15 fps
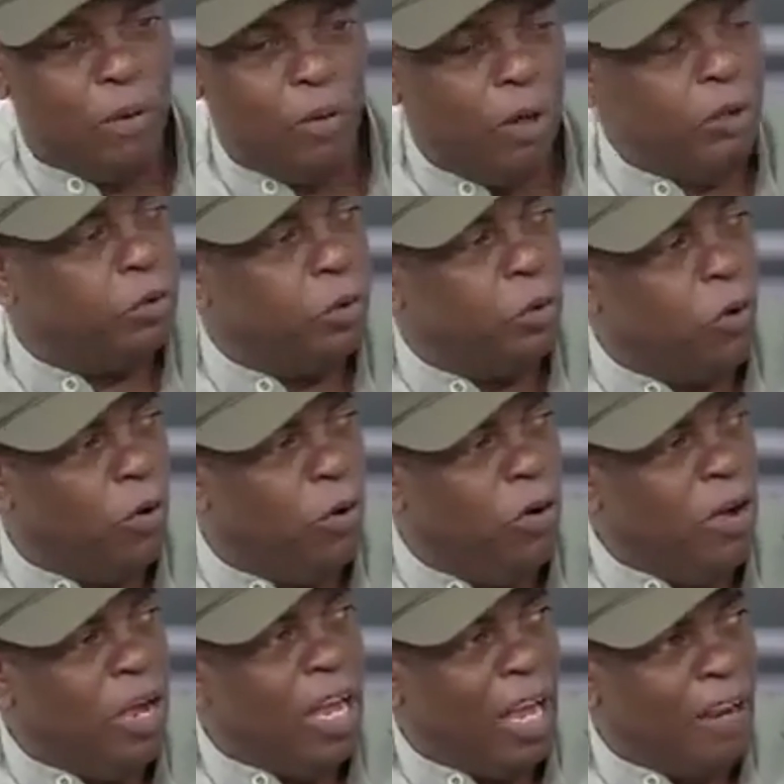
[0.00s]
we want to
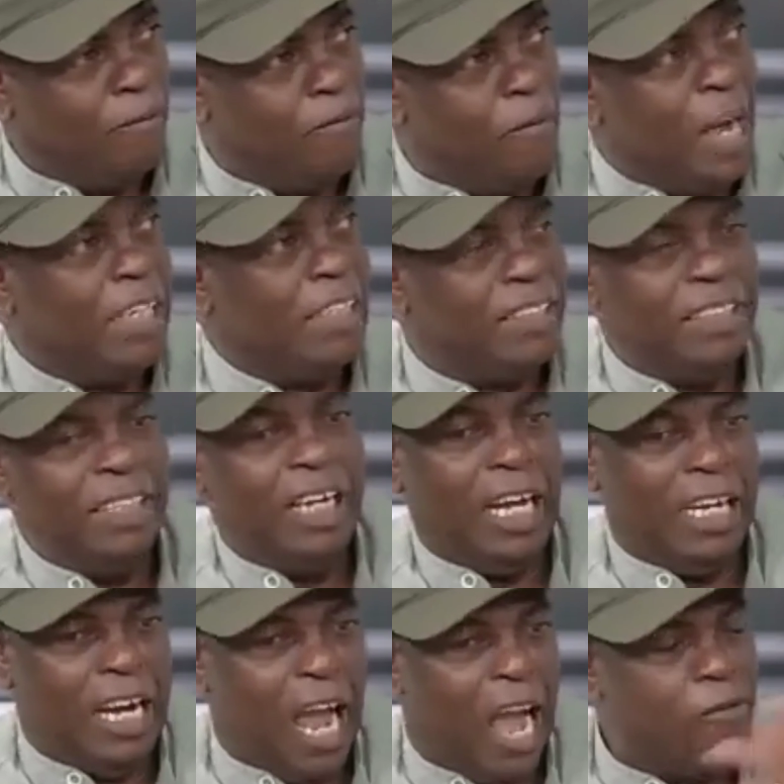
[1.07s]
go and fight
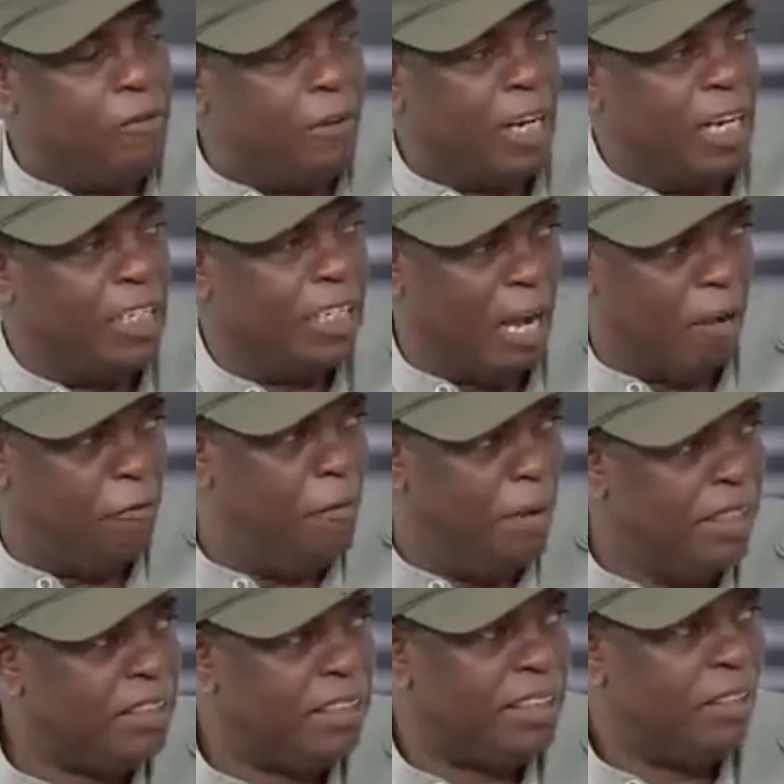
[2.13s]
an African
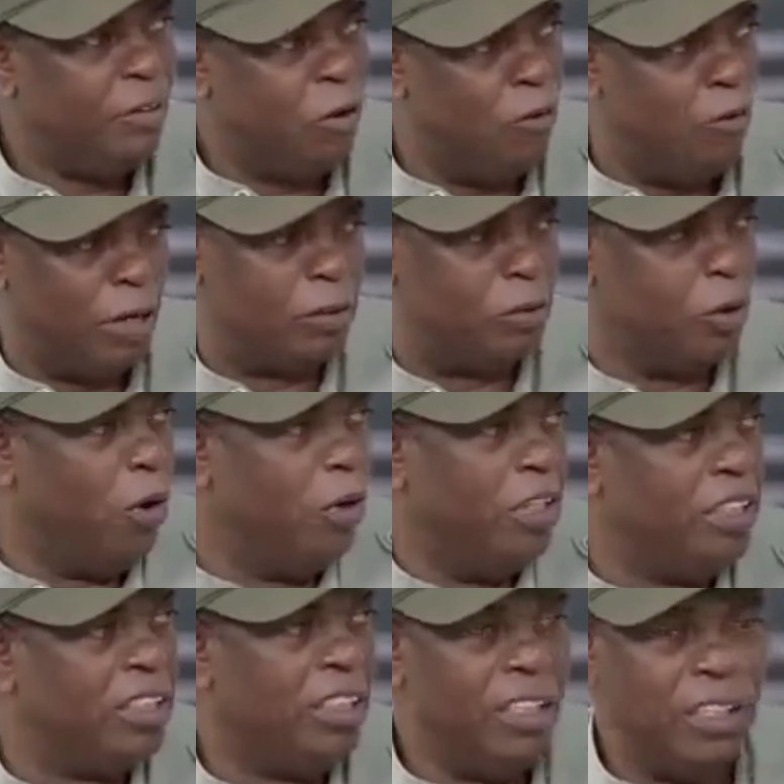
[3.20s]
government,
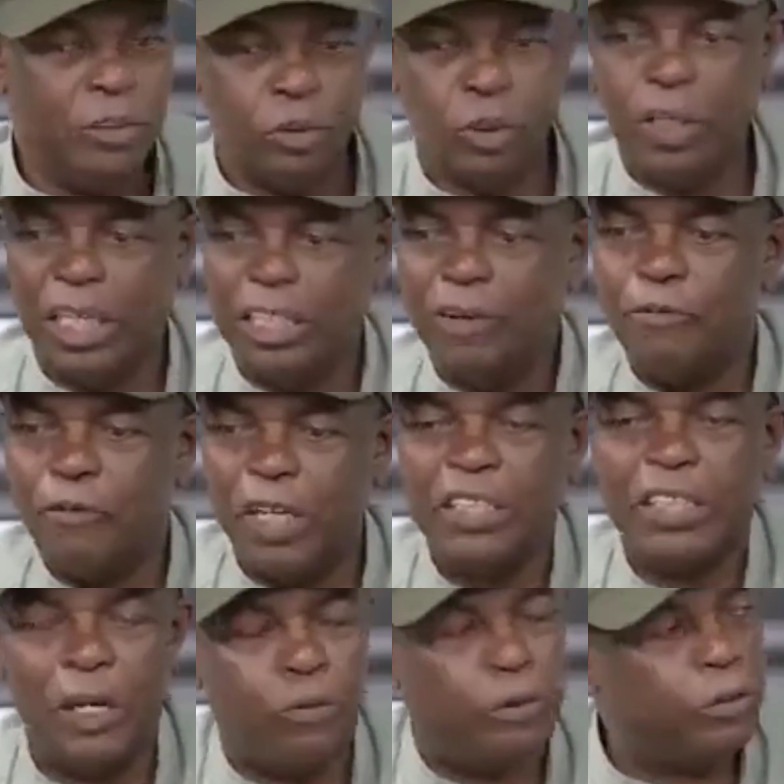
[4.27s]
overthrow it, so that the
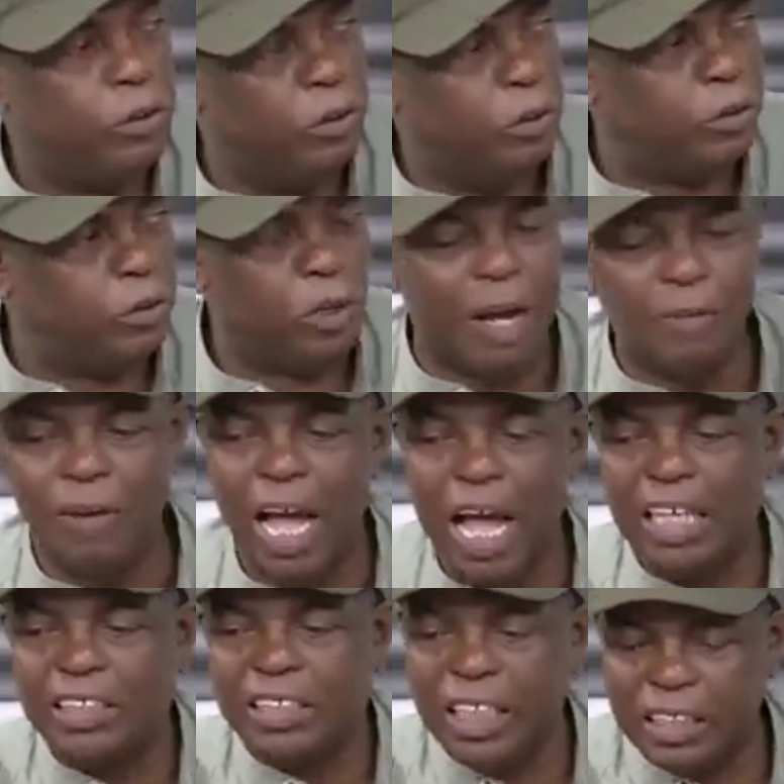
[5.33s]
French can continue to have
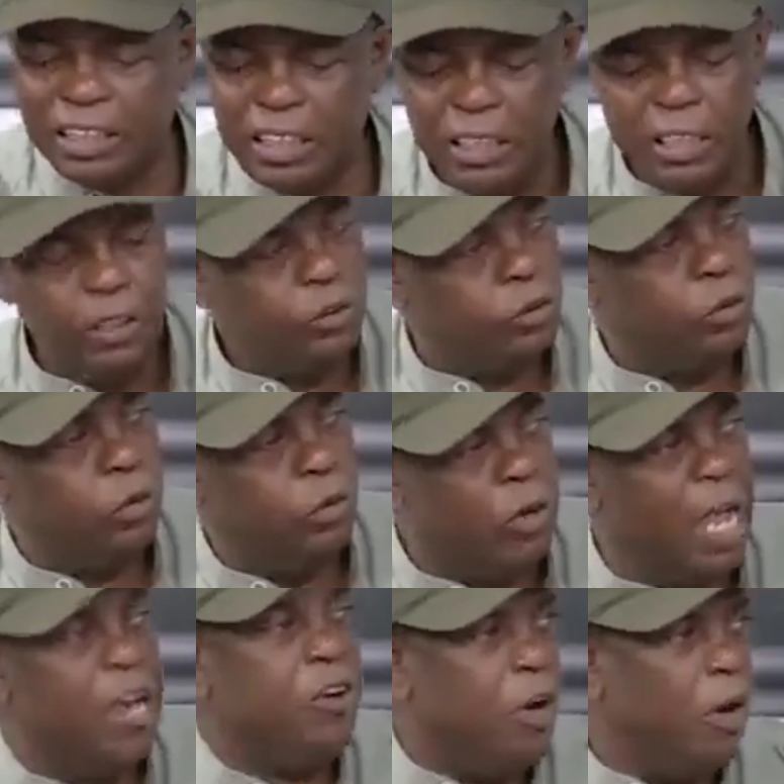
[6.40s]
access to
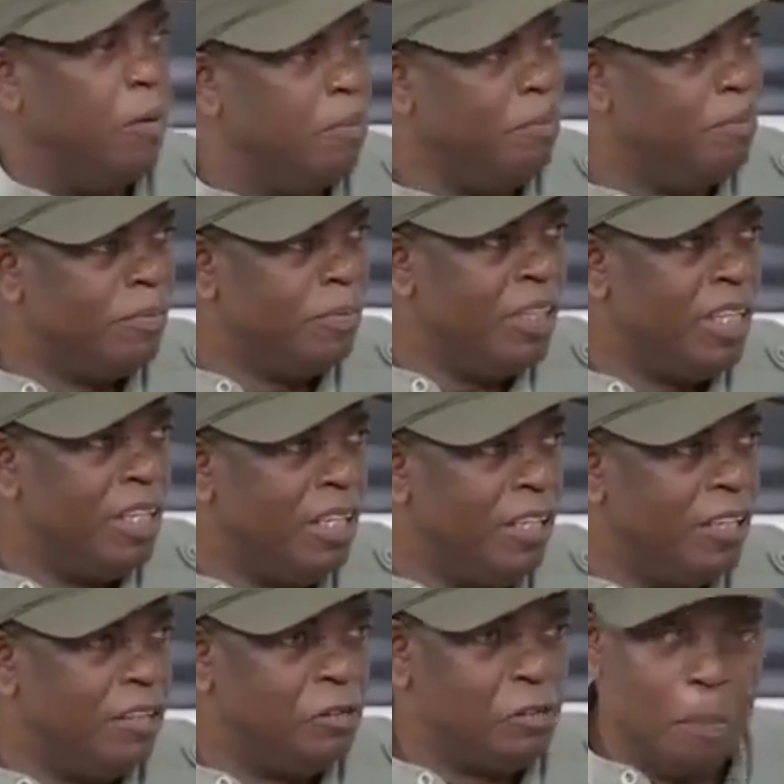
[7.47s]
uranium
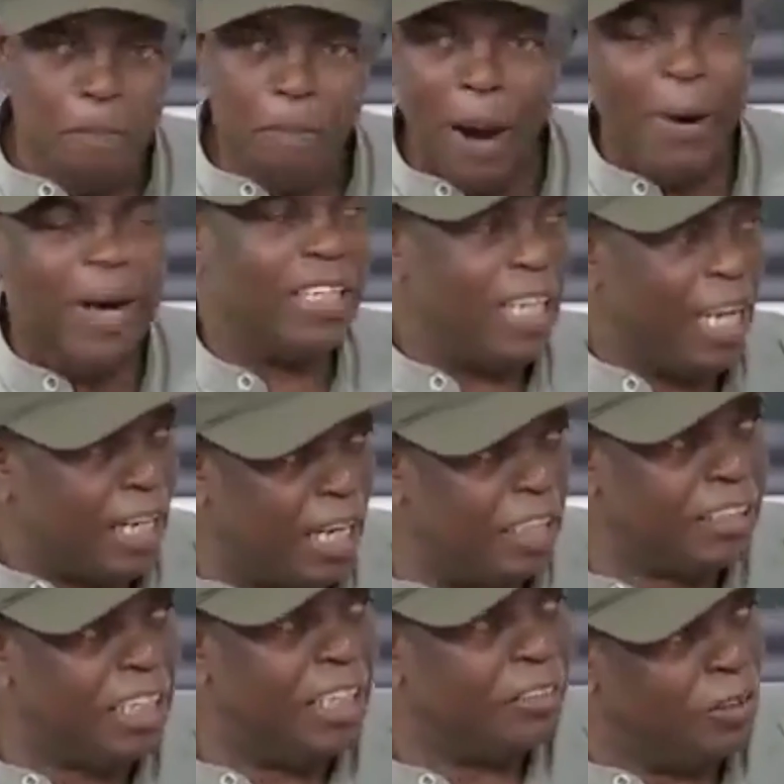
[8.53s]
to power their
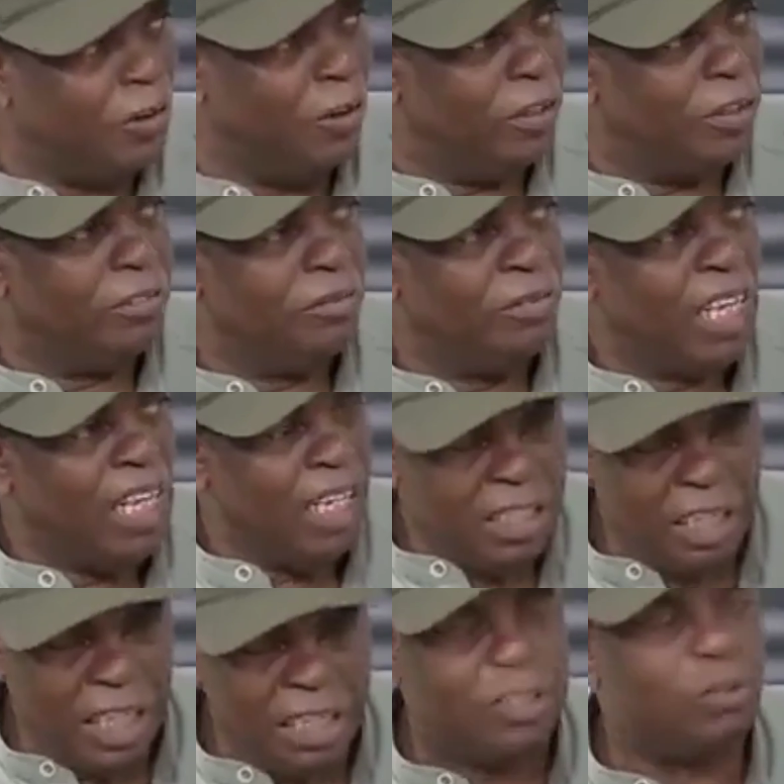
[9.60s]
country and so on.
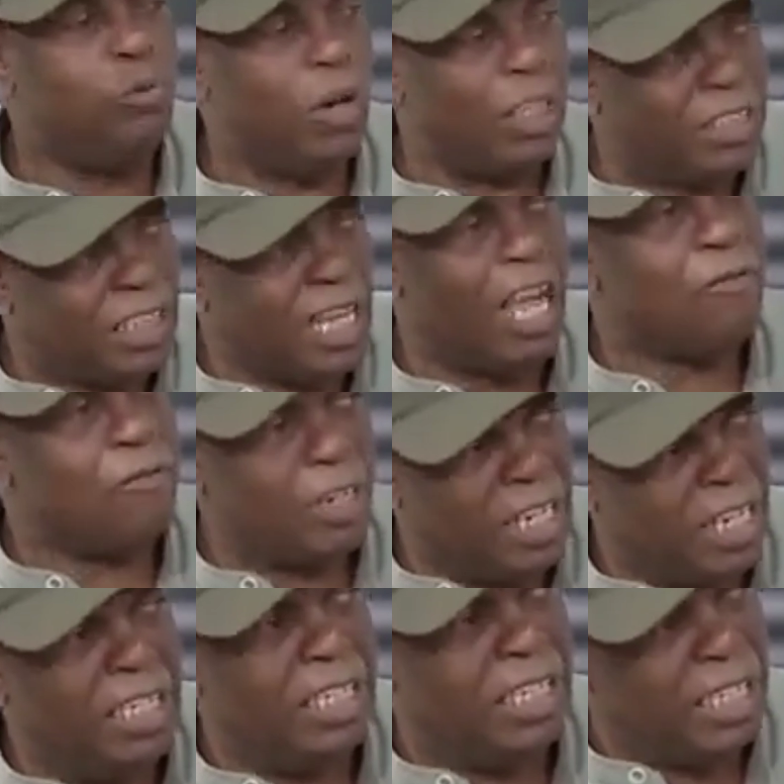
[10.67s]
These West
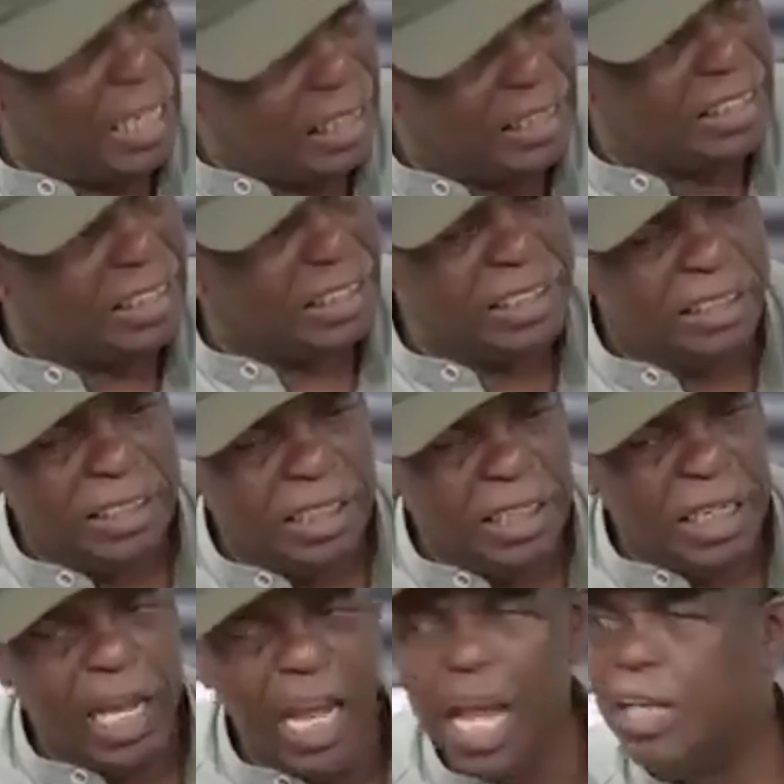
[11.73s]
African leaders,
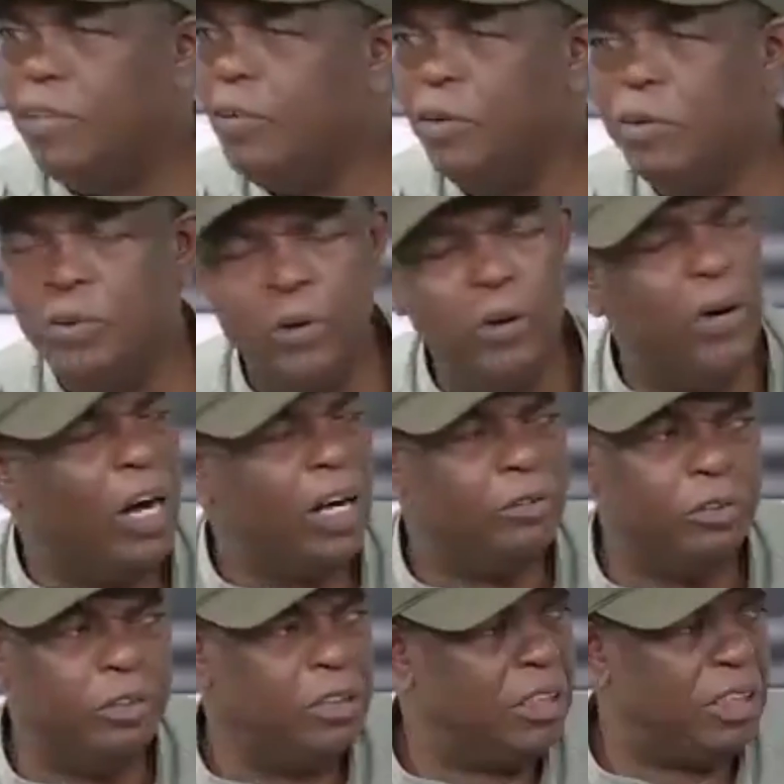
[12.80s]
I don't know how
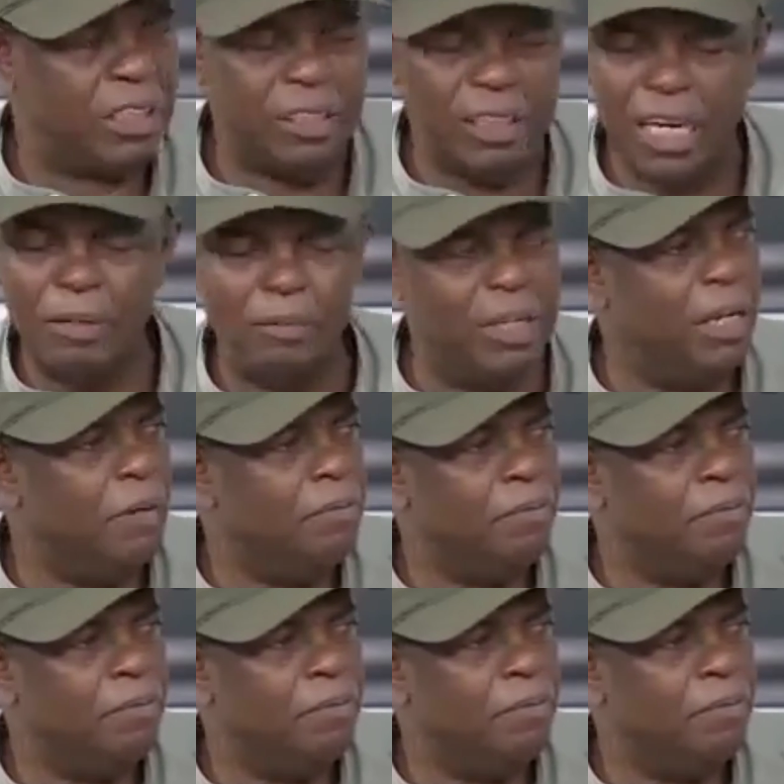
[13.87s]
to describe them.